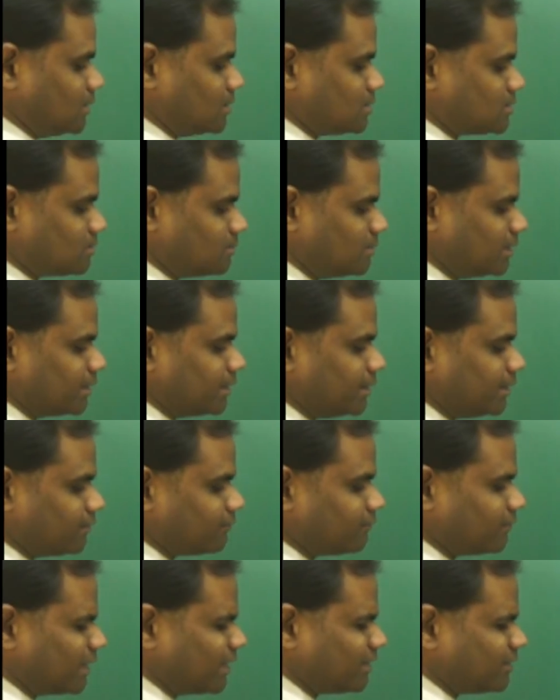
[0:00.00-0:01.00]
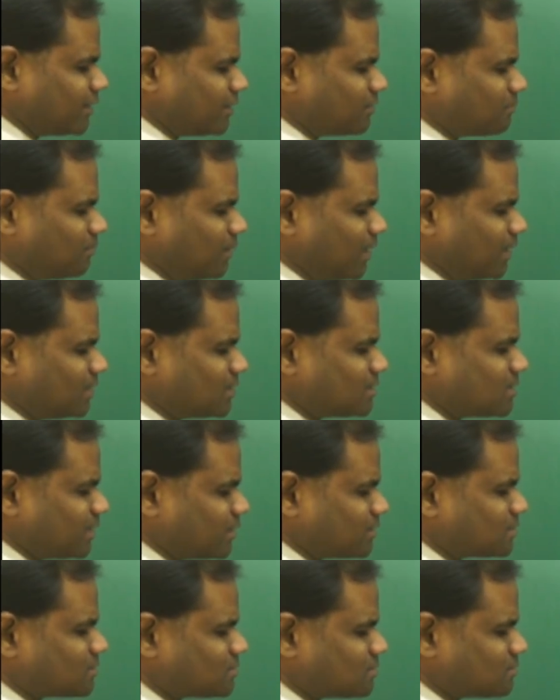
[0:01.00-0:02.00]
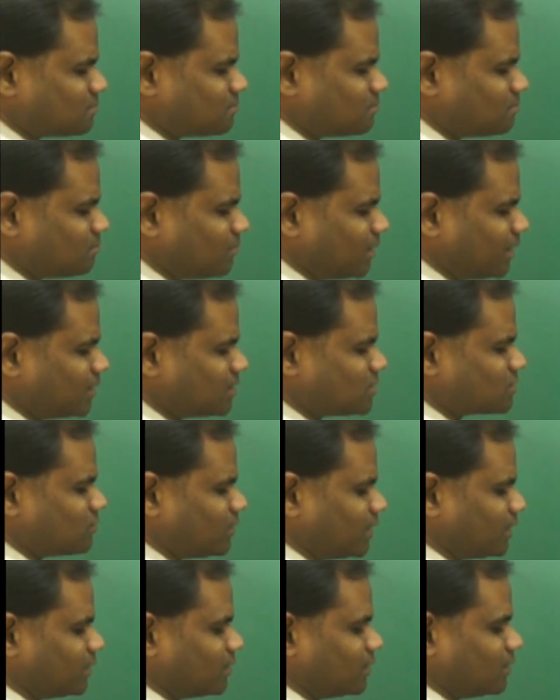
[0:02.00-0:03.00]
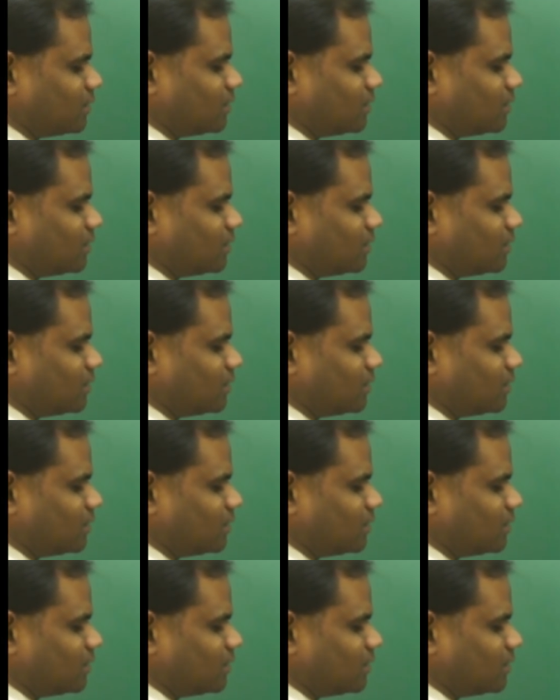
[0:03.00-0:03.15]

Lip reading: Similarly, when I take minus x minus y